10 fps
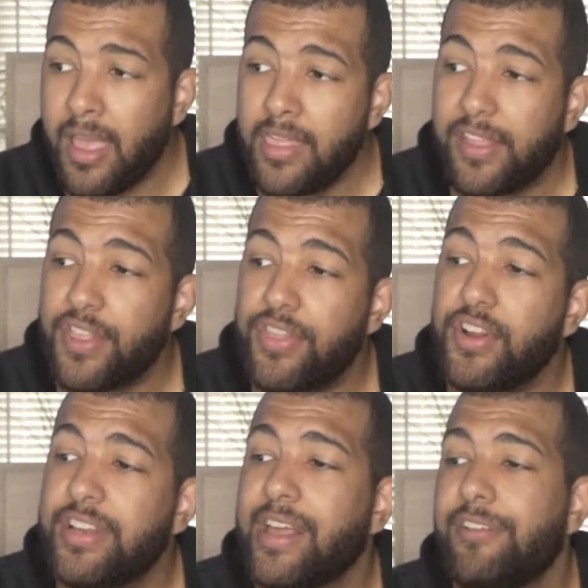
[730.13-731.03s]
Their
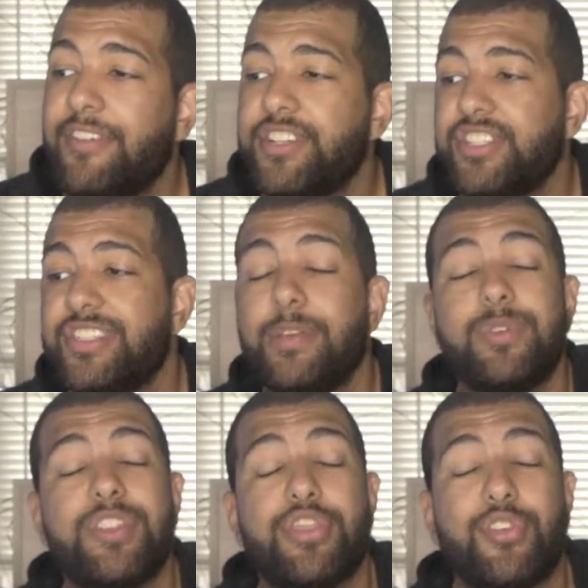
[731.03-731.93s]
third down efficiency
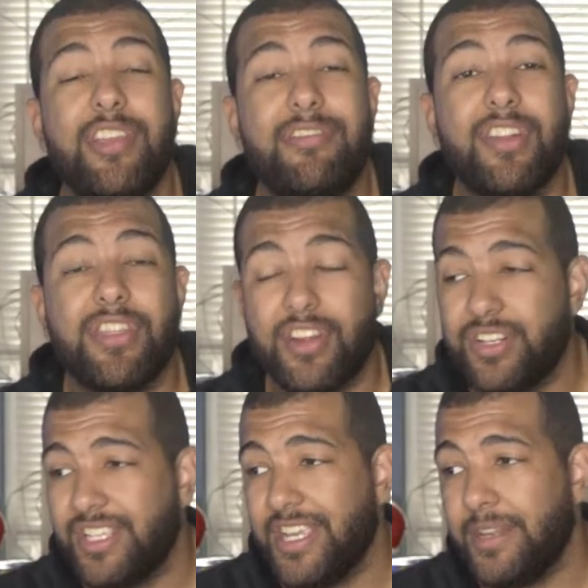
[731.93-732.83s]
was
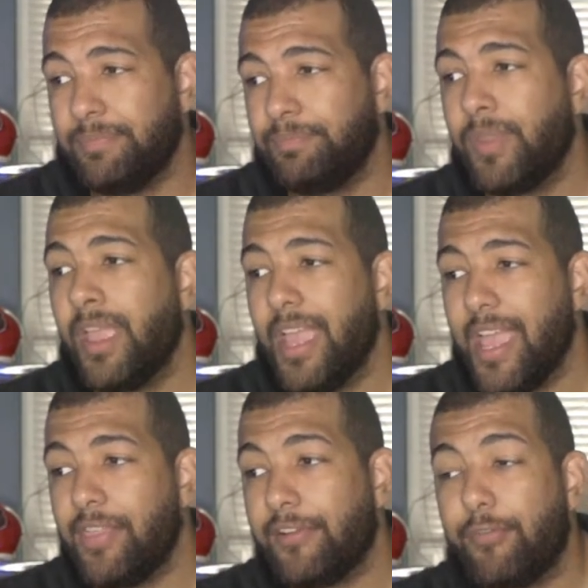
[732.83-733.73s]
3-for-13,
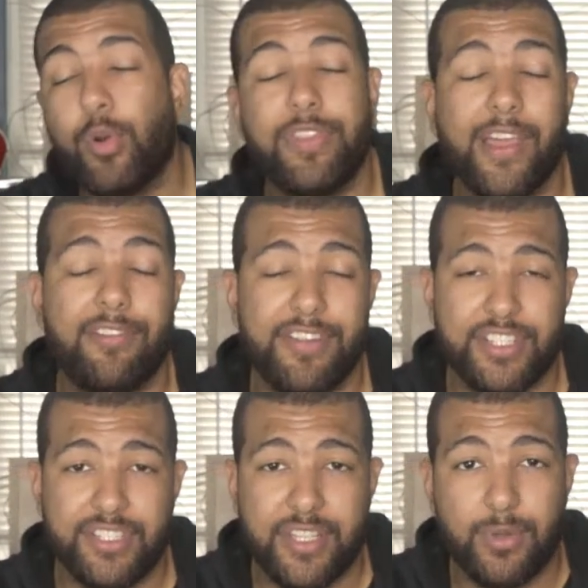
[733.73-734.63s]
and their fourth down
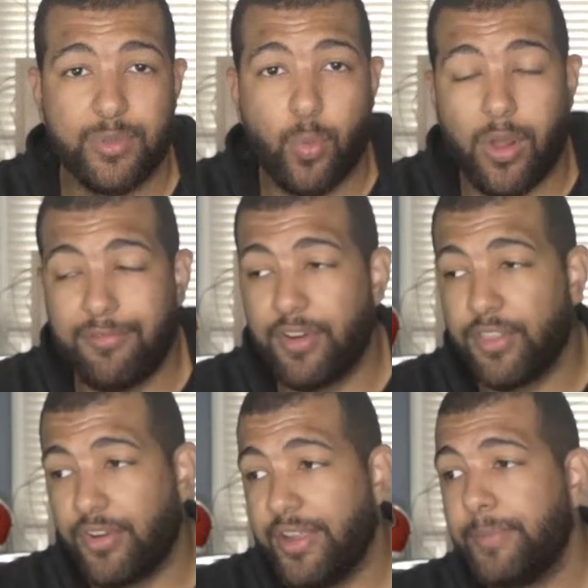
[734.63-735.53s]
efficiency was
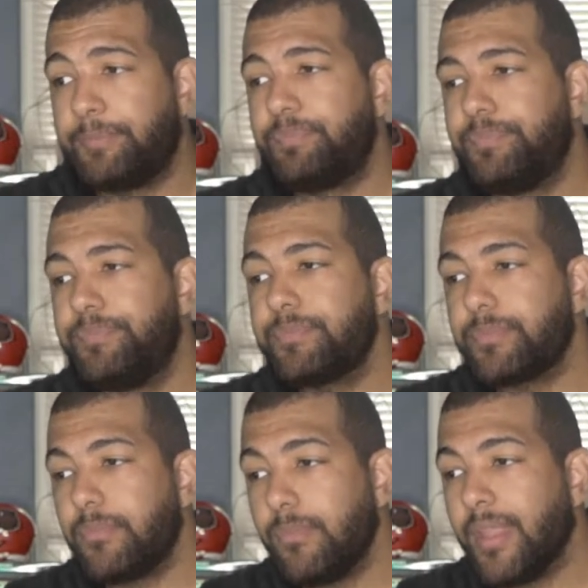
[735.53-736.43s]
1-for-3.
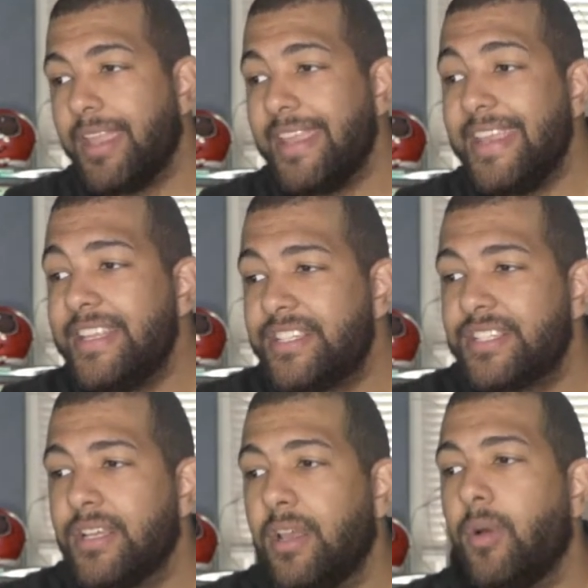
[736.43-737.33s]

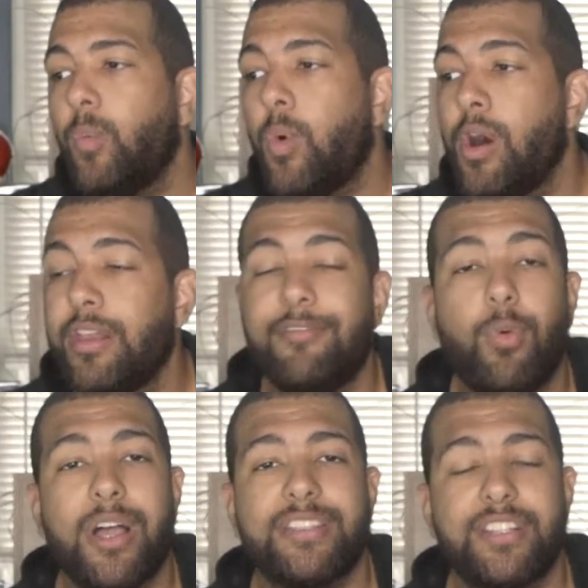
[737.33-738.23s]
Each one of
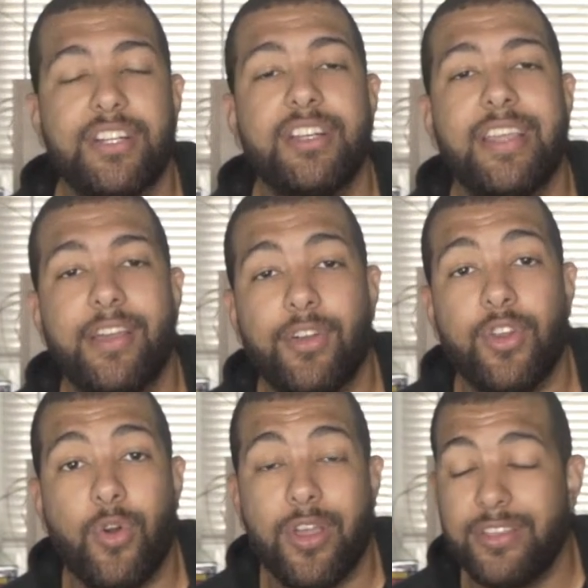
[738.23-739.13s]
Western
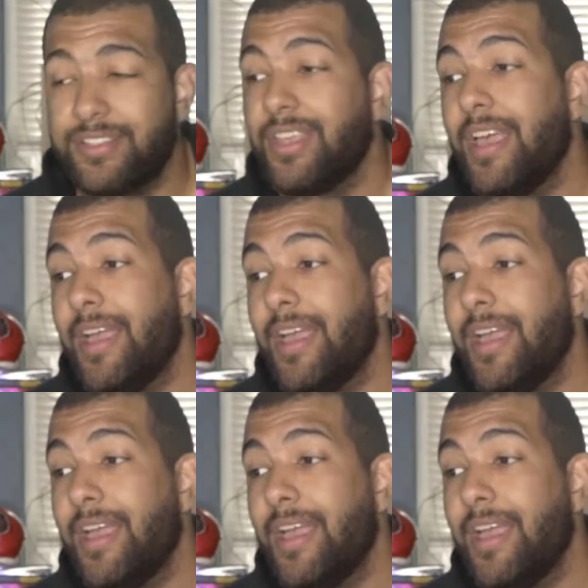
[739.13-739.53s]
Illinois'